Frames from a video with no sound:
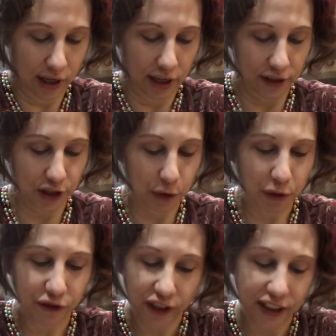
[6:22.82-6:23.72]
And this is
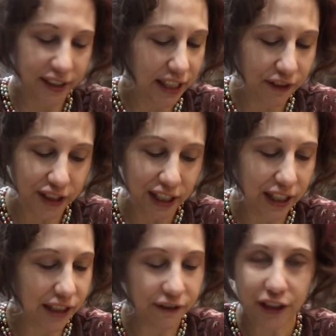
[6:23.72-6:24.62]
perfectly safe to
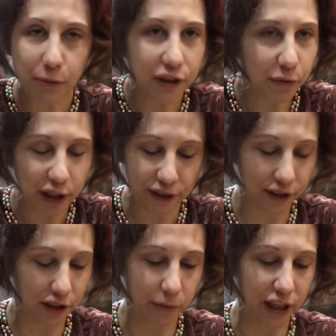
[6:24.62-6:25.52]
eat if they put a piece in
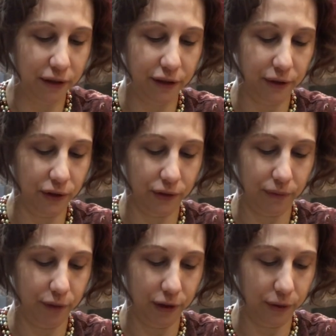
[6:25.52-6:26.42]
their mouth. There's
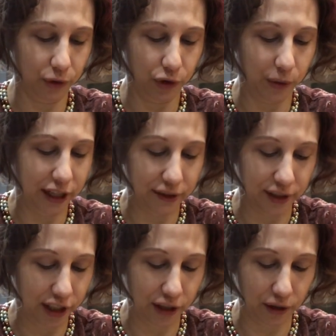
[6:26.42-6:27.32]
no eggs
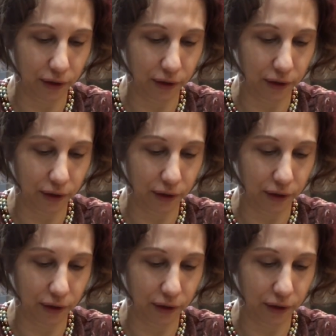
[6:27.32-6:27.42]
in here.